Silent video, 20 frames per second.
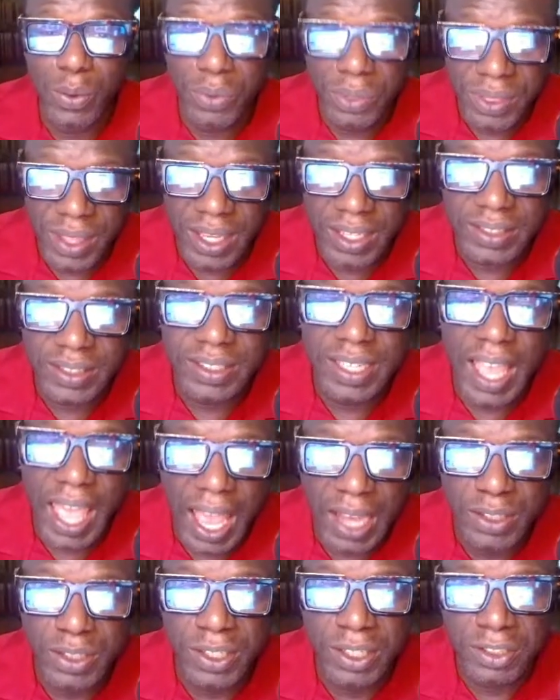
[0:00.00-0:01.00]
things
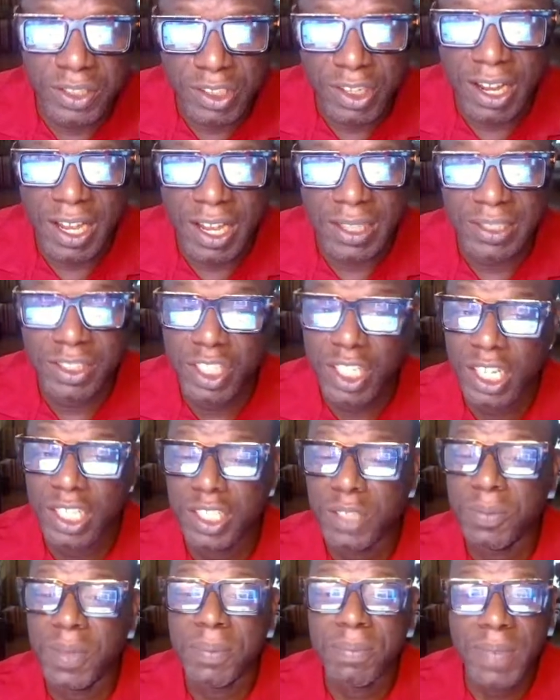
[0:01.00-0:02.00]
actually started to
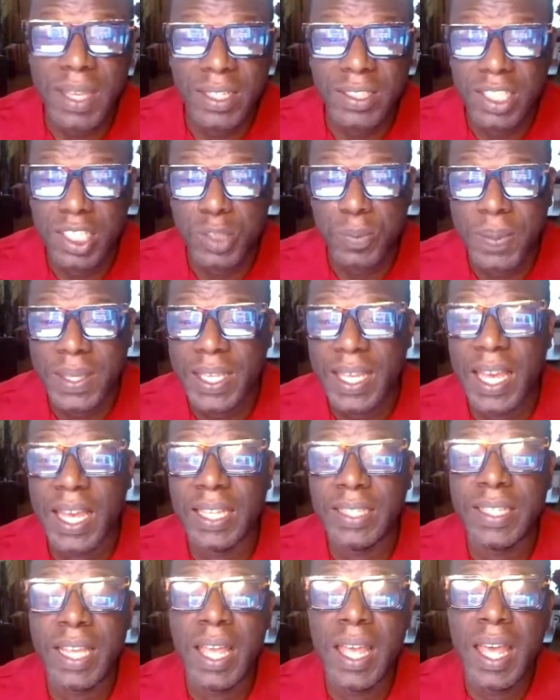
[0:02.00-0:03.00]
change in my business,
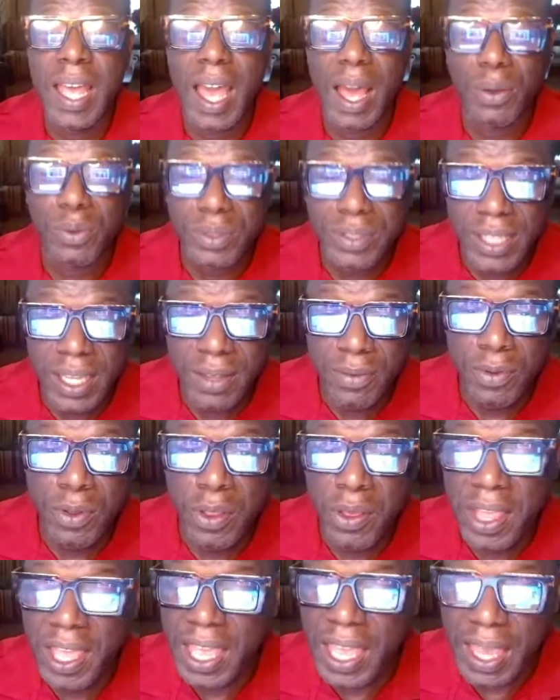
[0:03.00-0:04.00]
because I was able
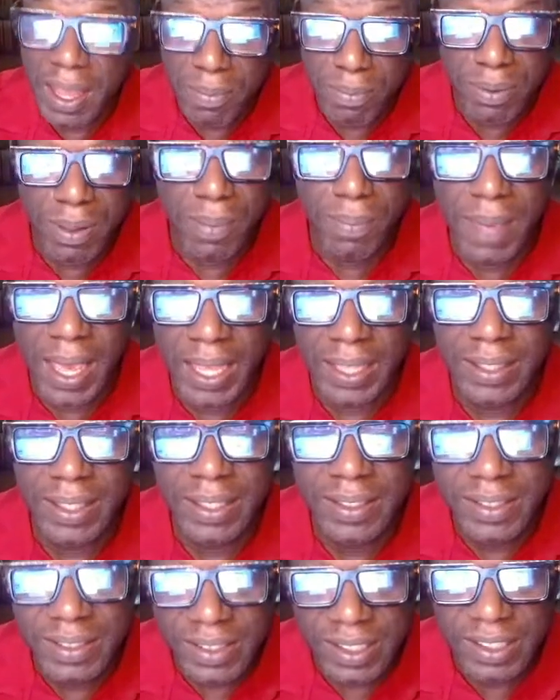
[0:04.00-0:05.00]
to implement
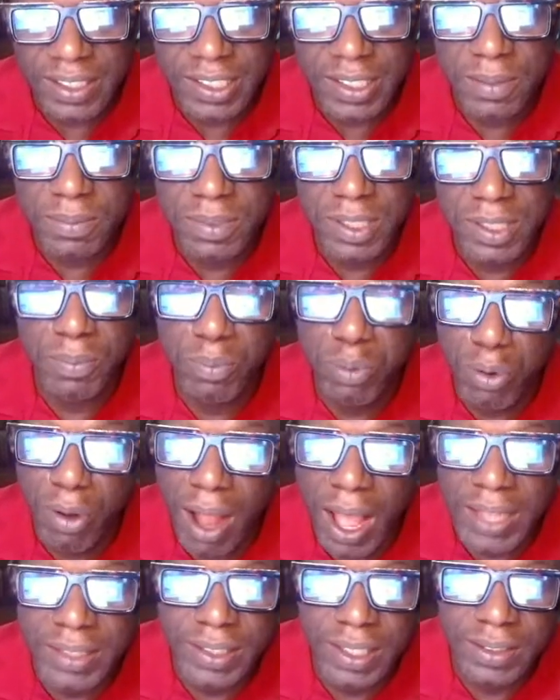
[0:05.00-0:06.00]
the systems and
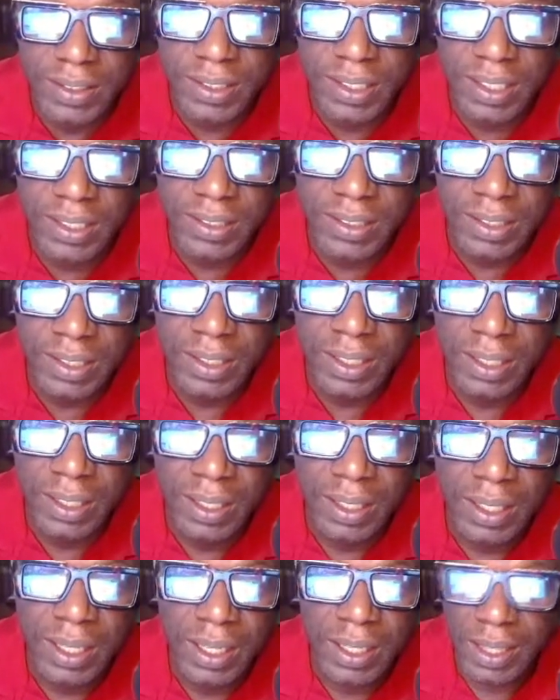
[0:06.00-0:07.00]
processes
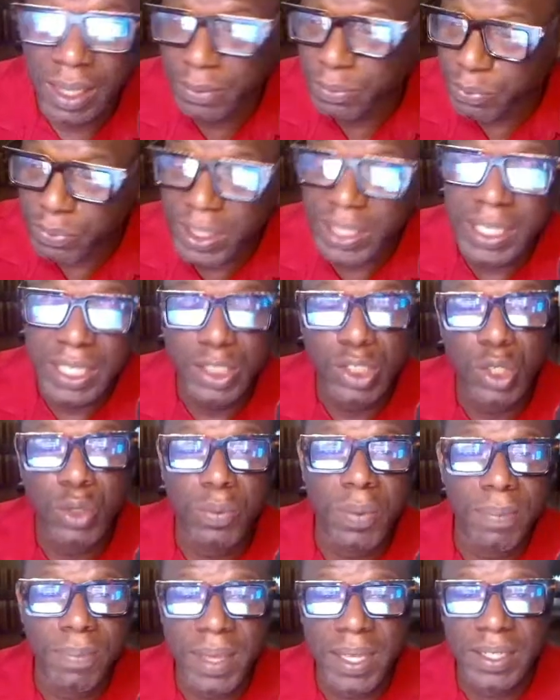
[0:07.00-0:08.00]
that really took
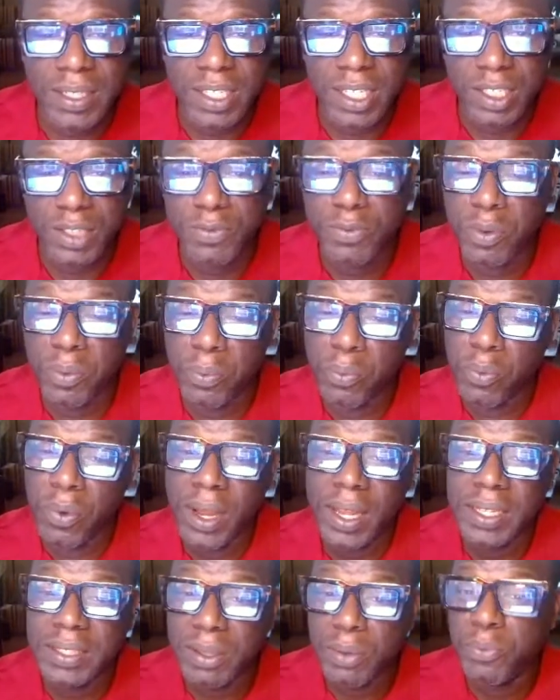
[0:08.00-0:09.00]
my business from
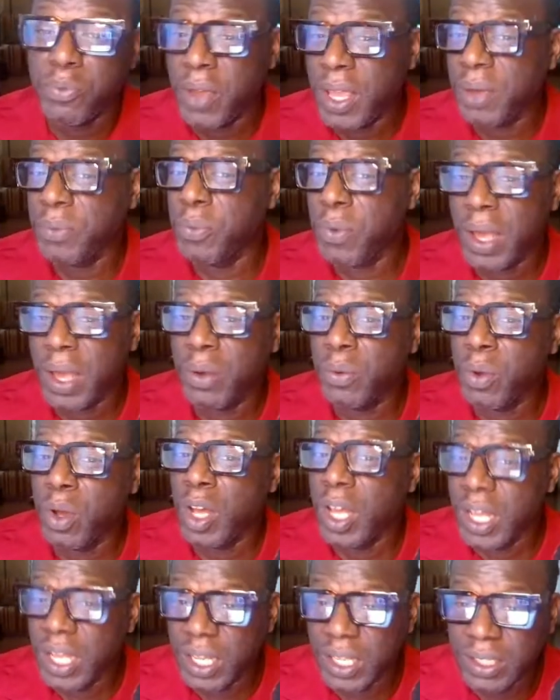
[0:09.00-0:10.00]
where it
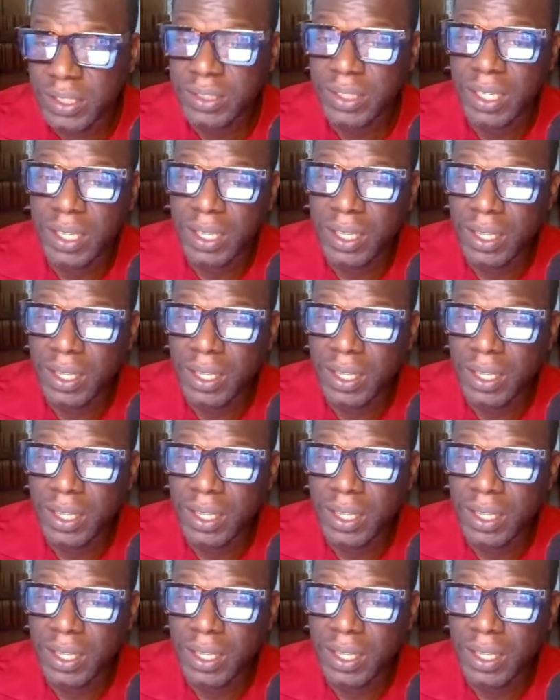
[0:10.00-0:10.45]
was